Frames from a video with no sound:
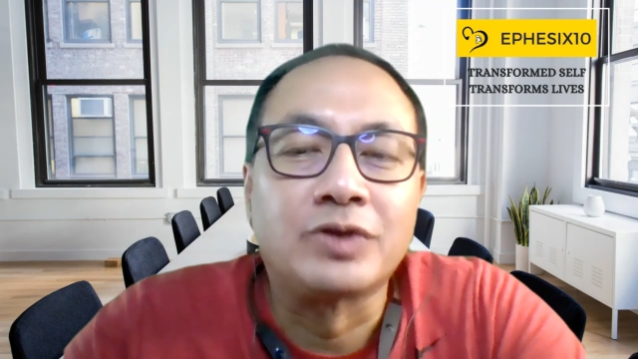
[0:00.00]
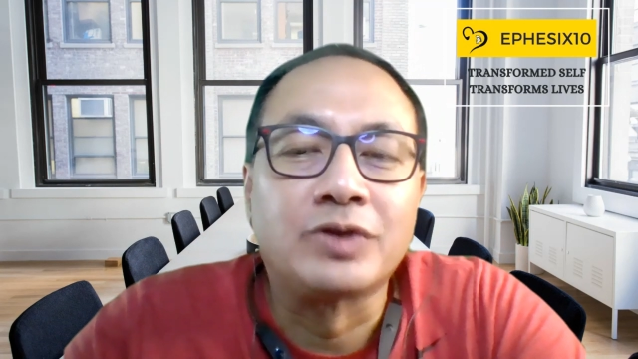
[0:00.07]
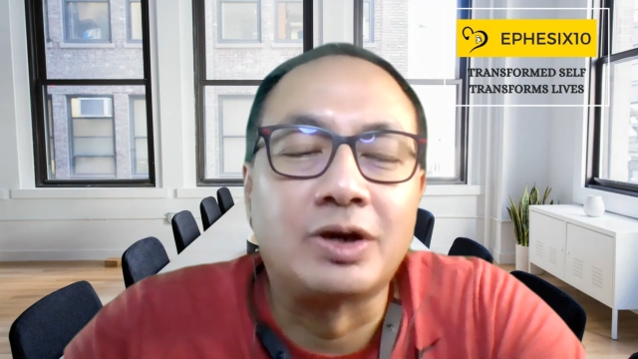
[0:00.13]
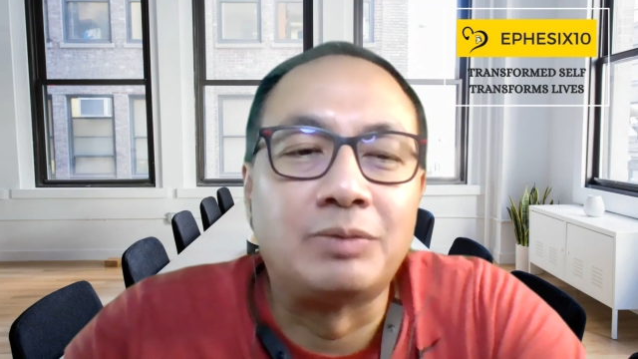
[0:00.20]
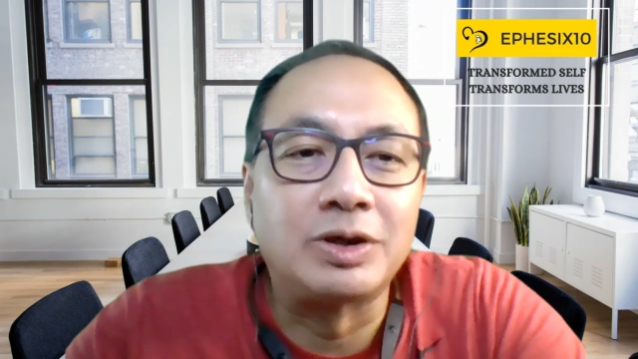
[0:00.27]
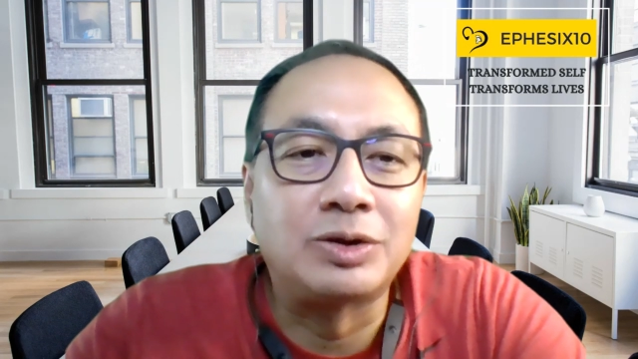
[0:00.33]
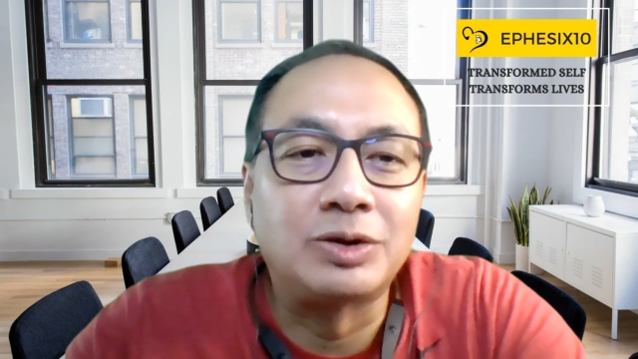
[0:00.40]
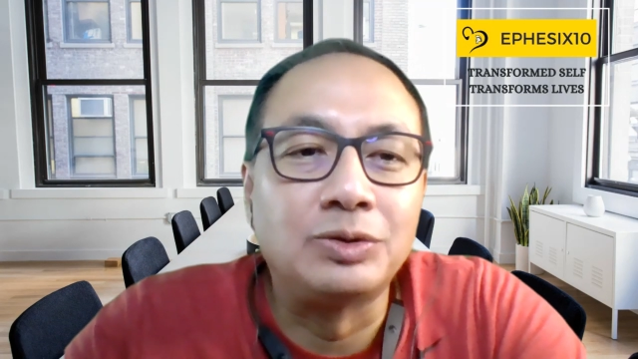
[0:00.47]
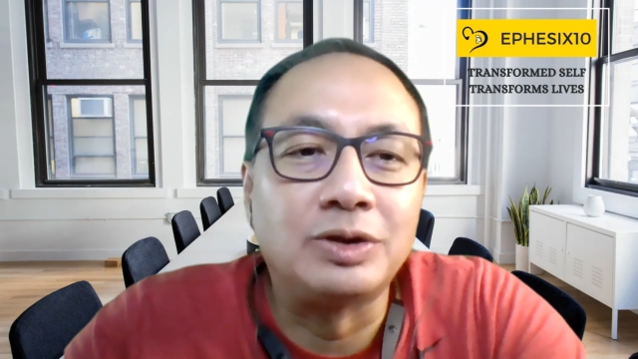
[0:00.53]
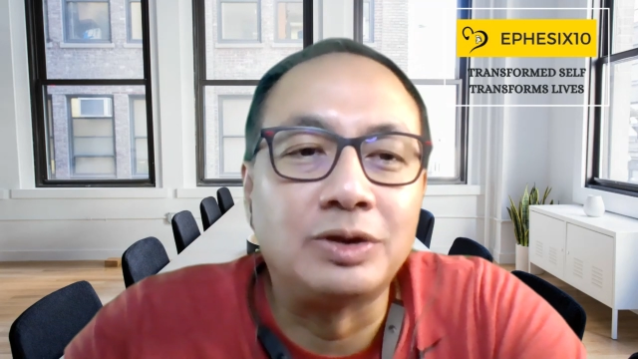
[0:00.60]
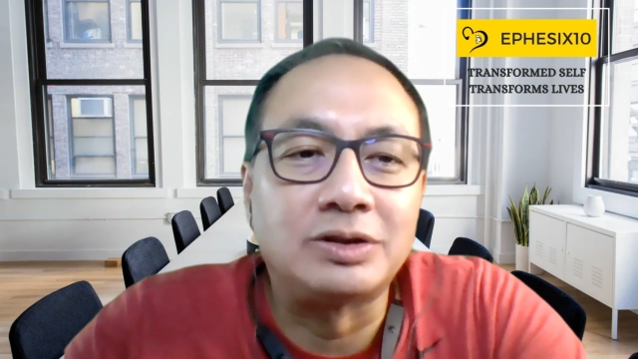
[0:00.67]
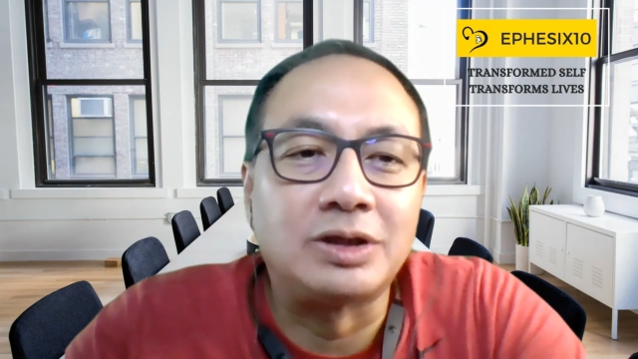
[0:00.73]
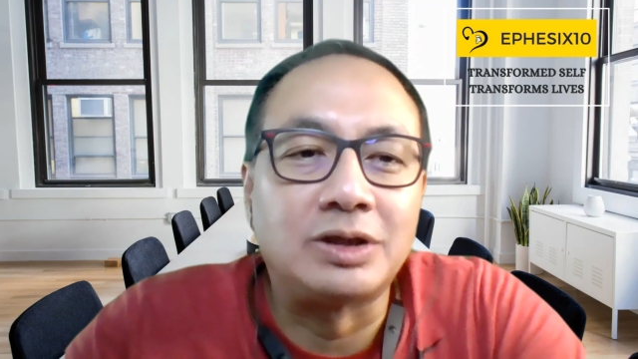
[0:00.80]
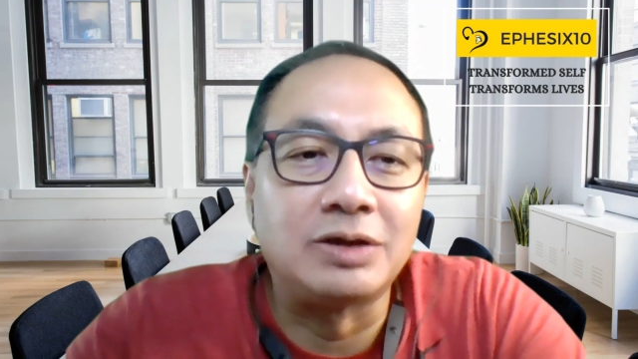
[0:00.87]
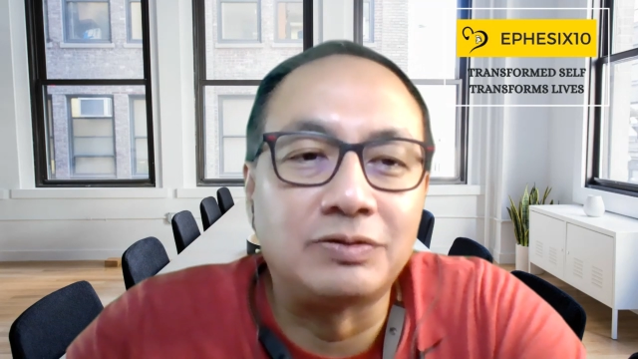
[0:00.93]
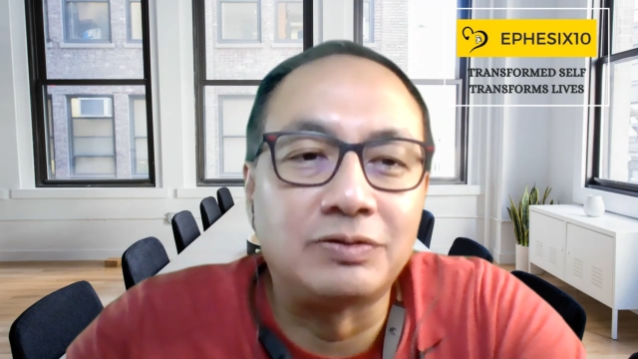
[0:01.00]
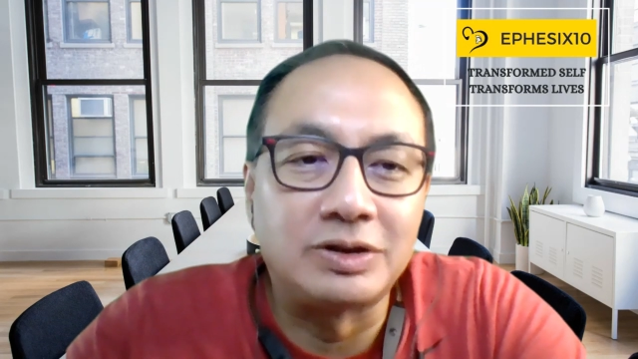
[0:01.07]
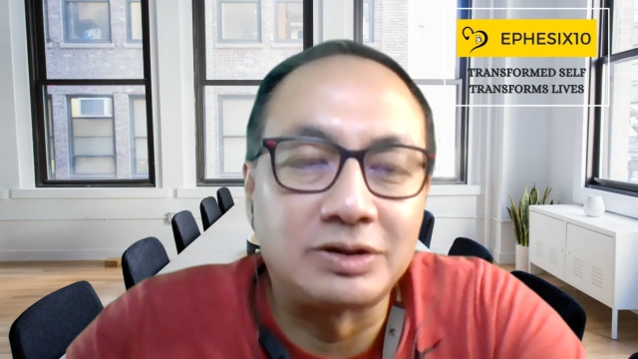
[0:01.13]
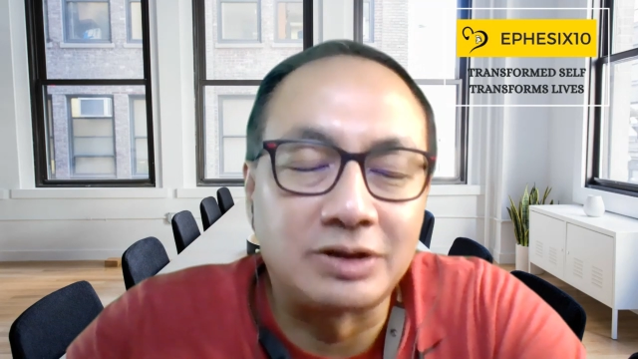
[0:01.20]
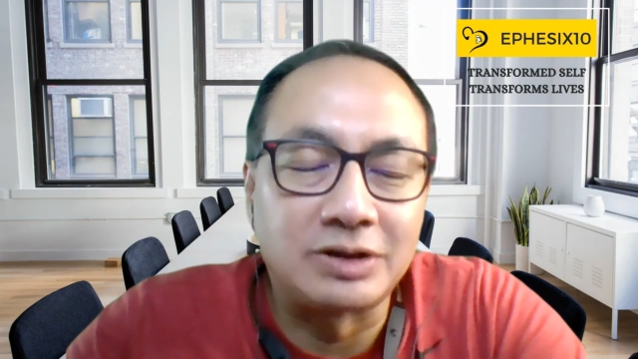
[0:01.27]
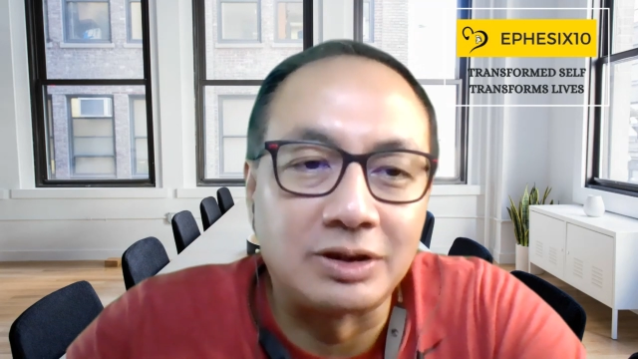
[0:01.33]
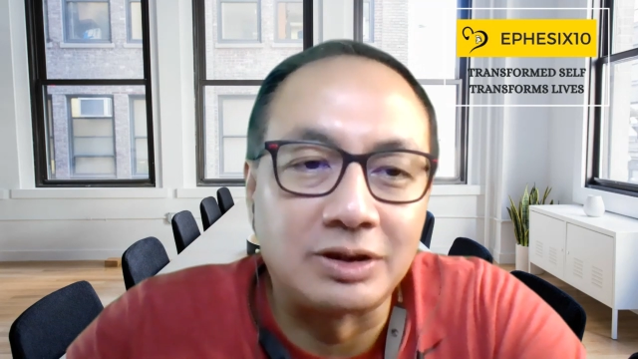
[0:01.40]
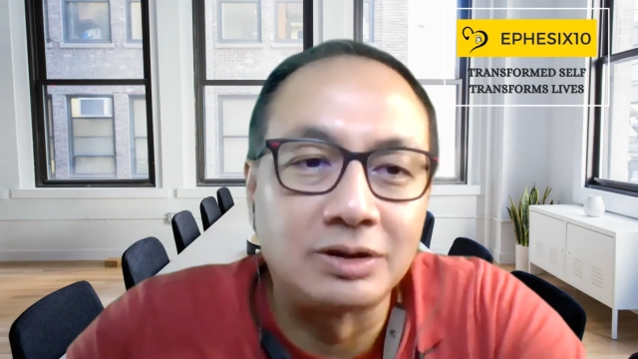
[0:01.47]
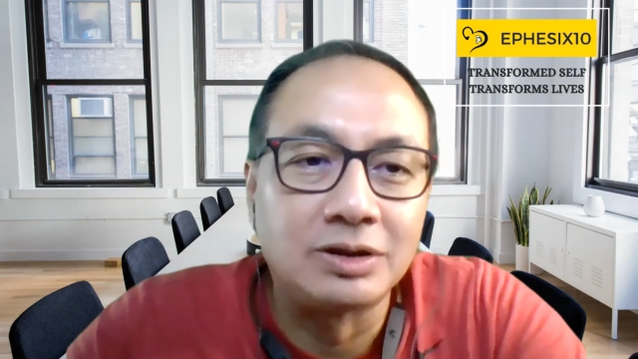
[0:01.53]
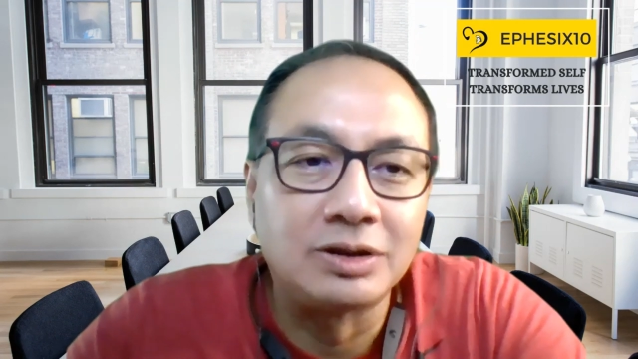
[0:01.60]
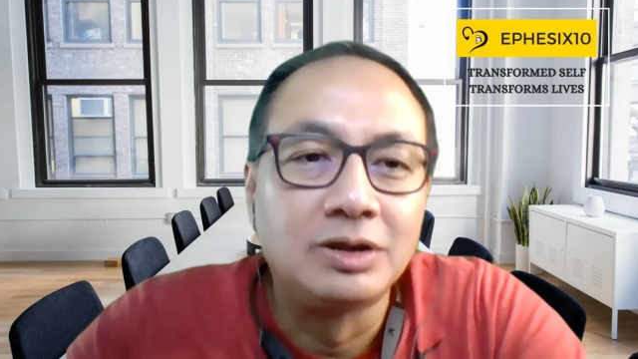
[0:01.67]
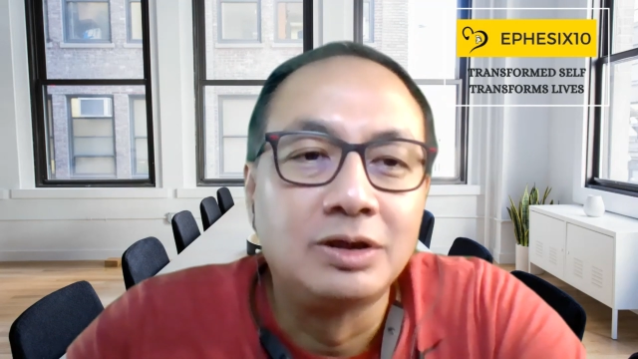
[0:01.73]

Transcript: Number two is relevant skill.